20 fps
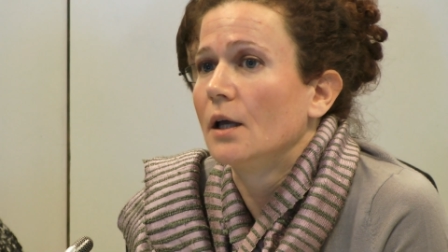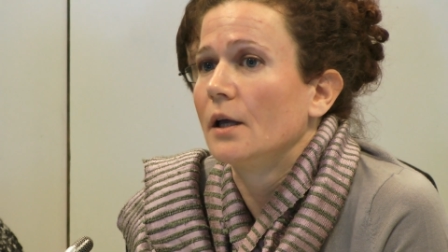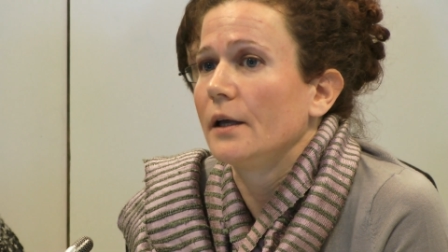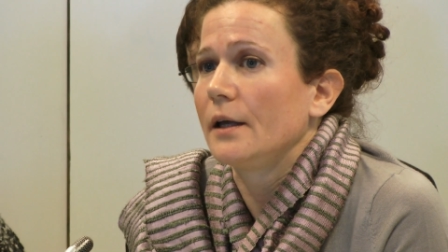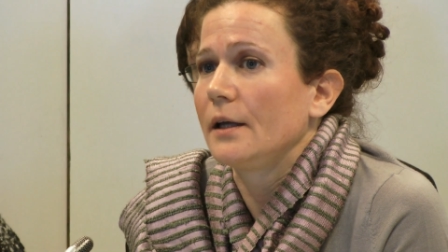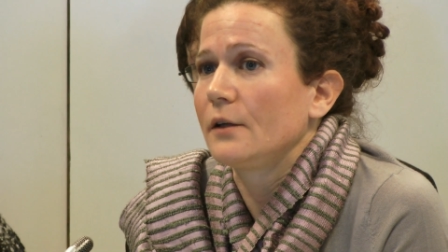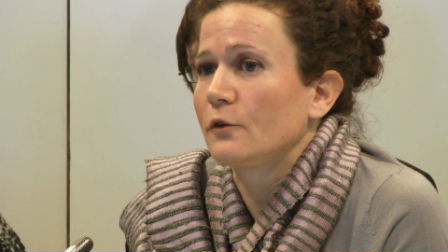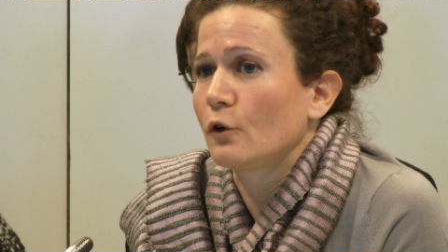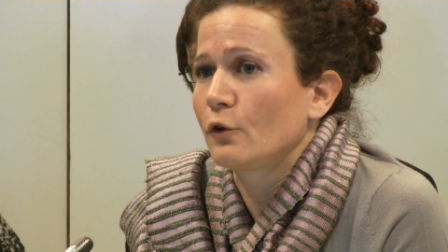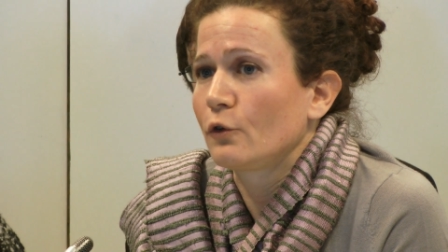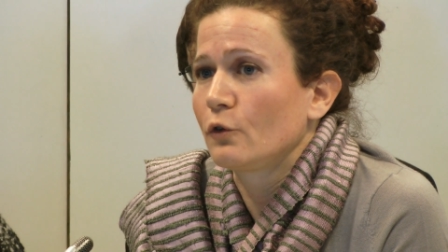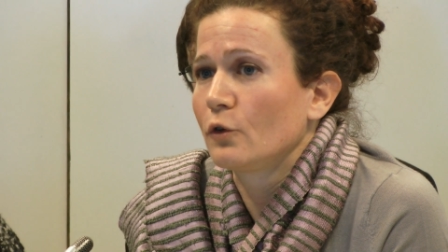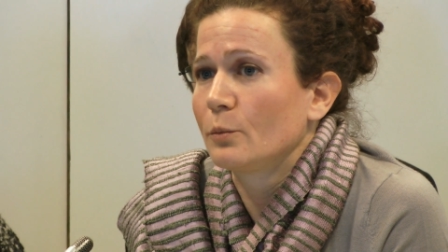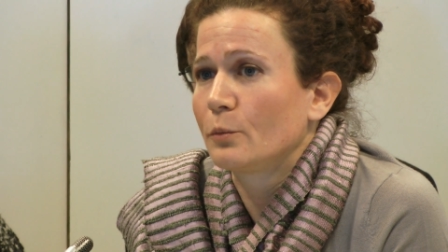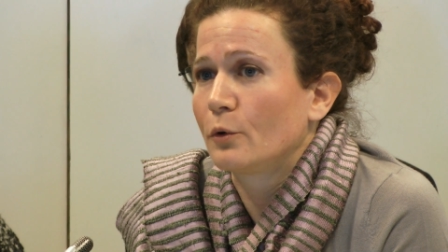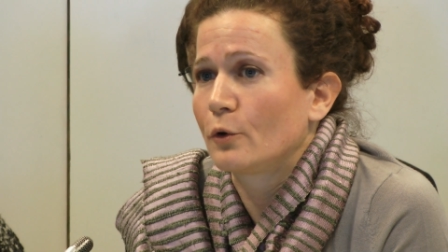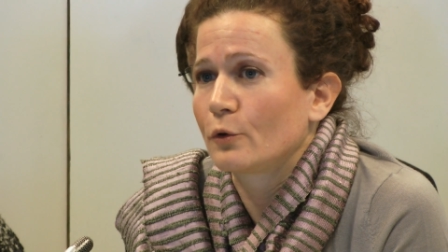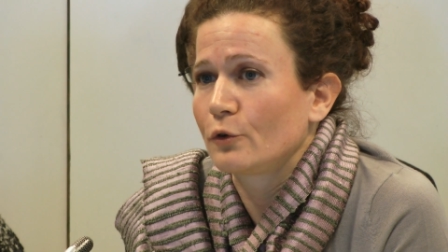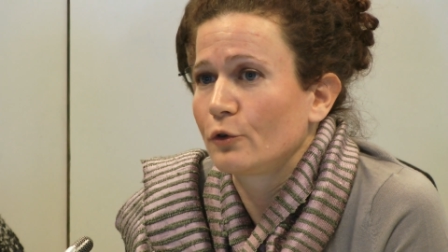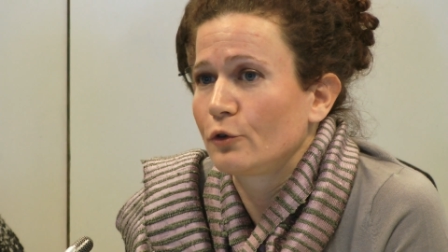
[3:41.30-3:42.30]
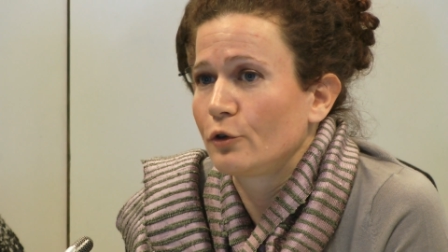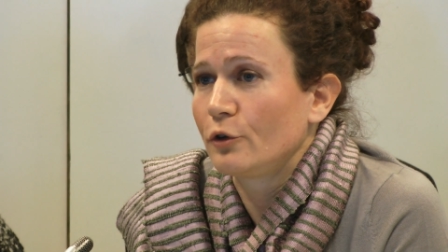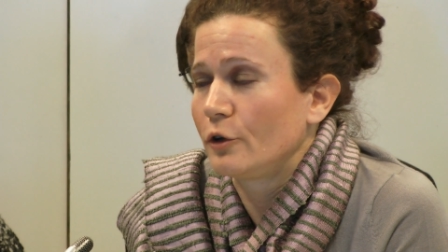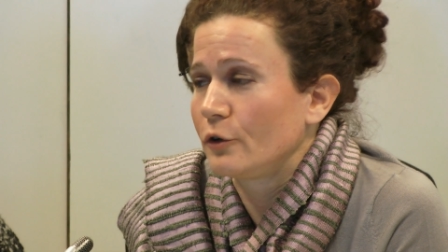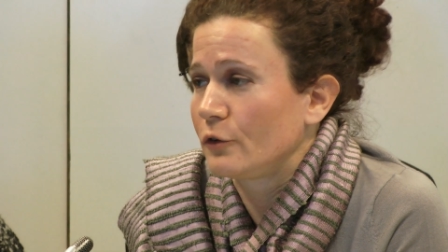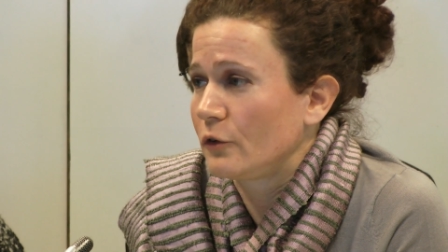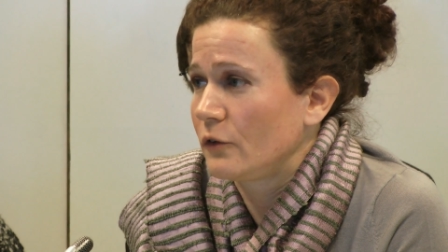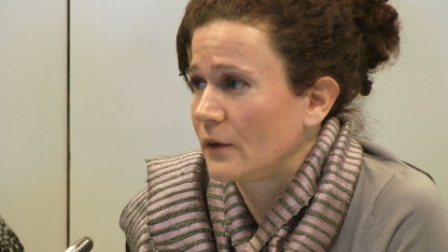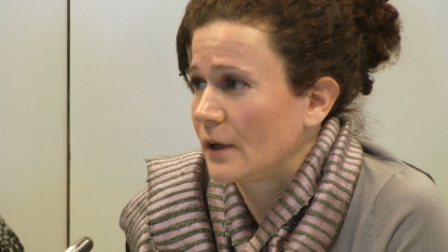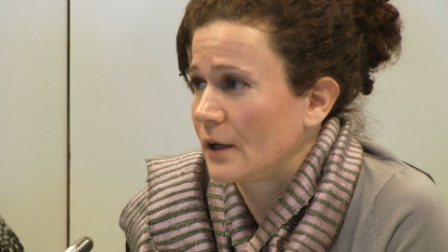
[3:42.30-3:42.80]
It's also important to
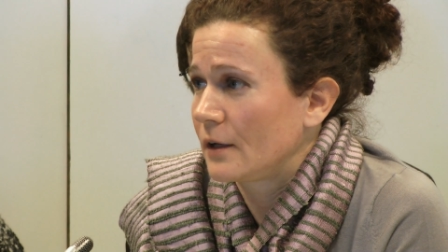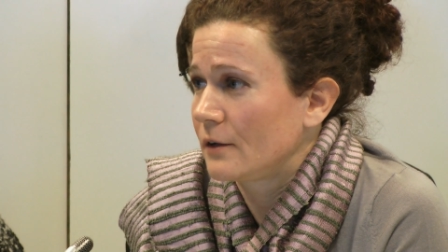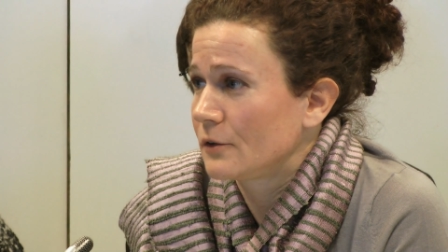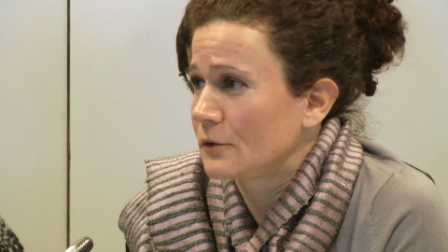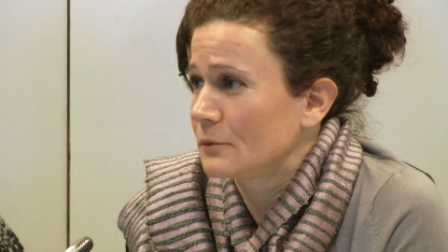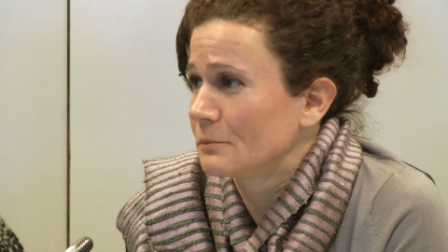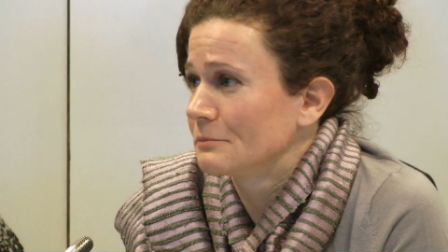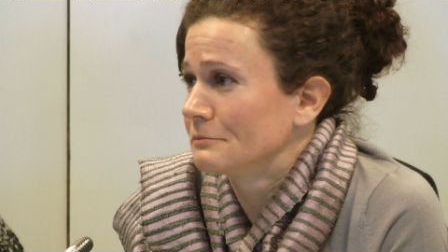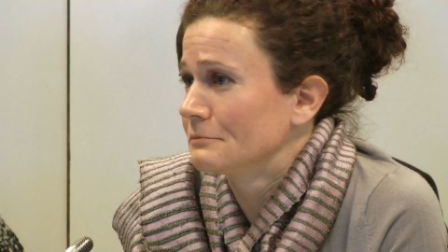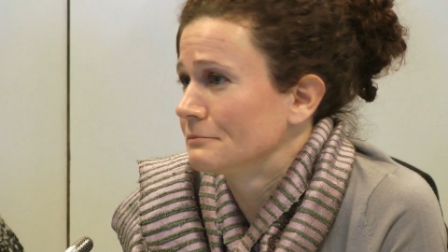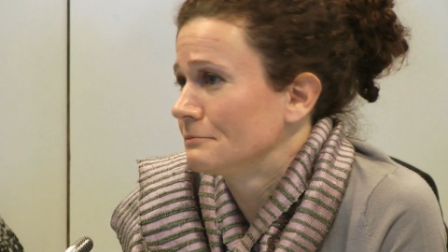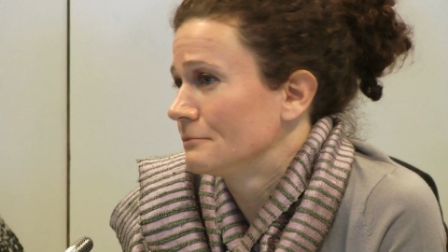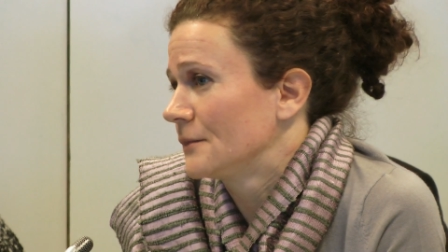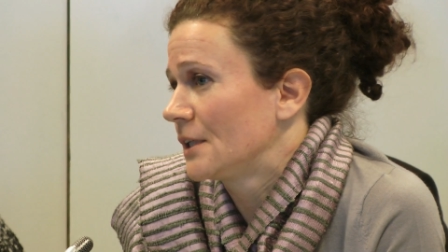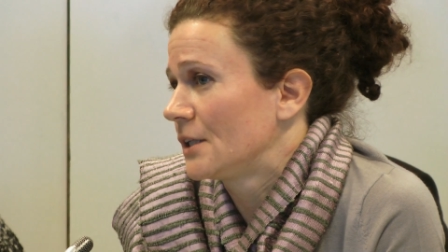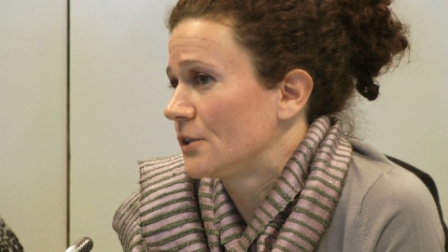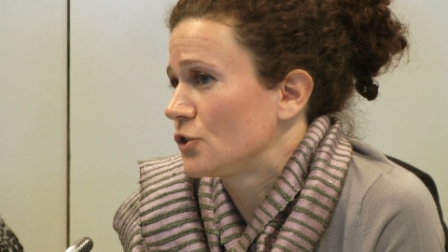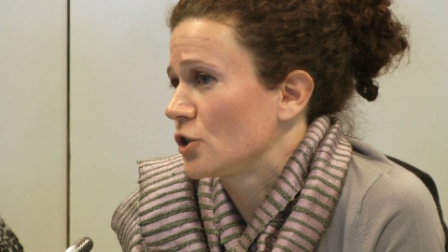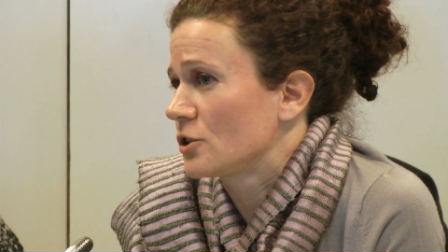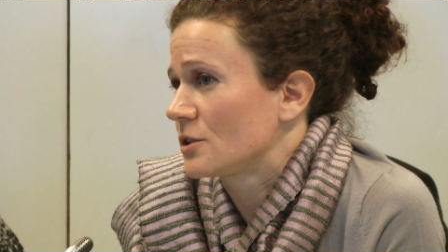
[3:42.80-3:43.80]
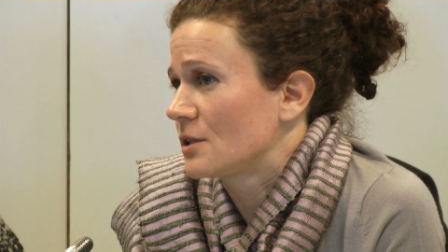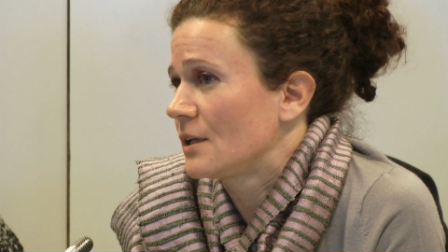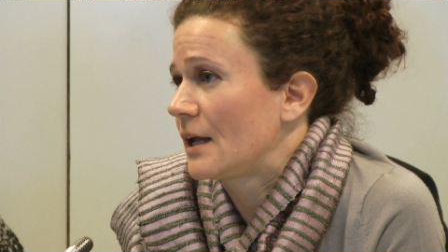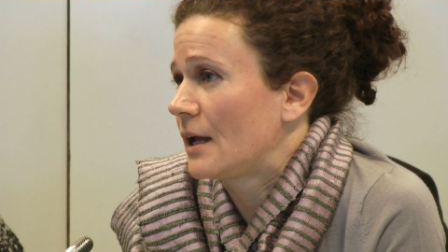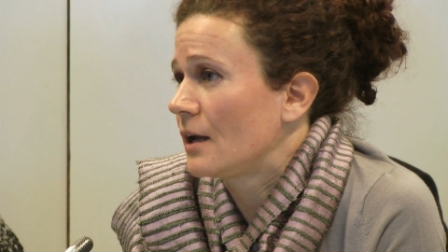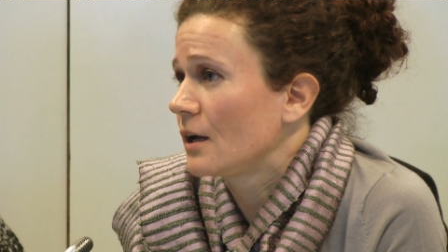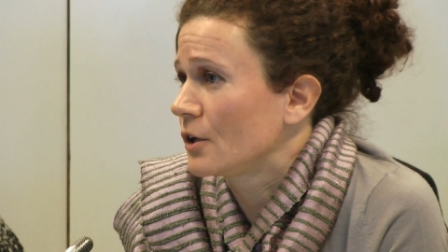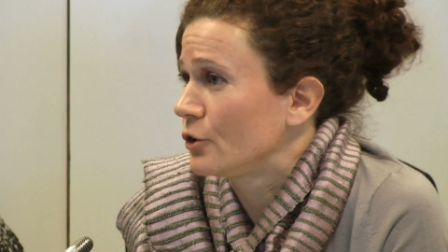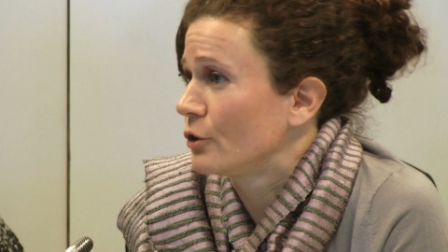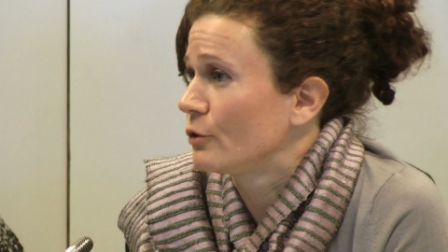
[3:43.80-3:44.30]
notice that it's just an
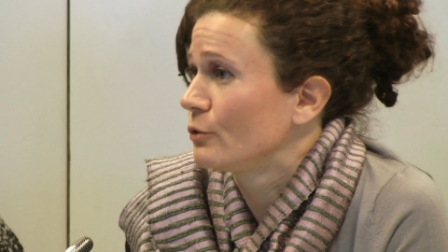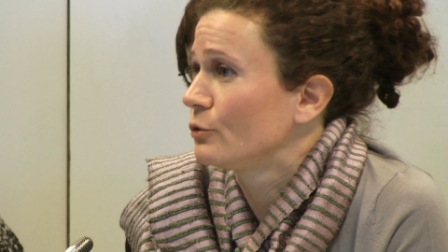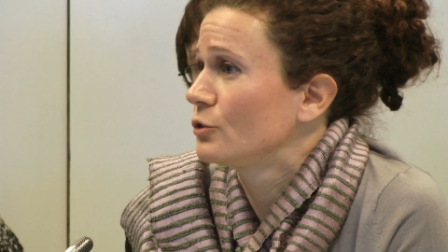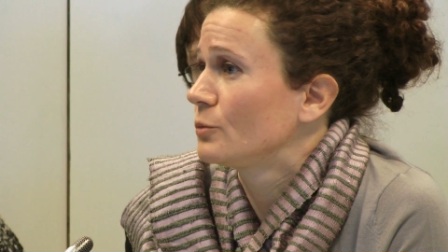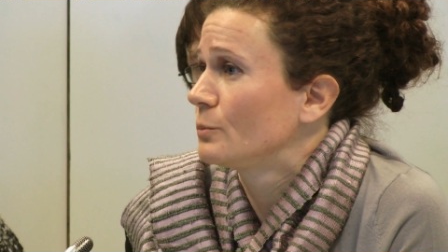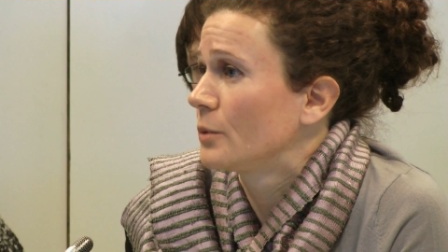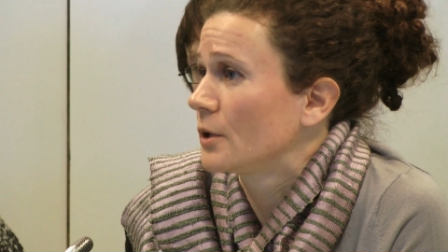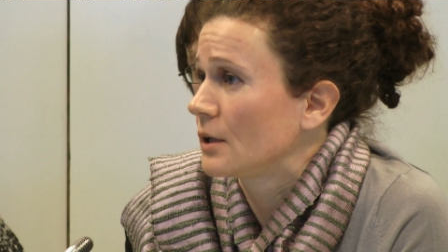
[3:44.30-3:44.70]
anecdote,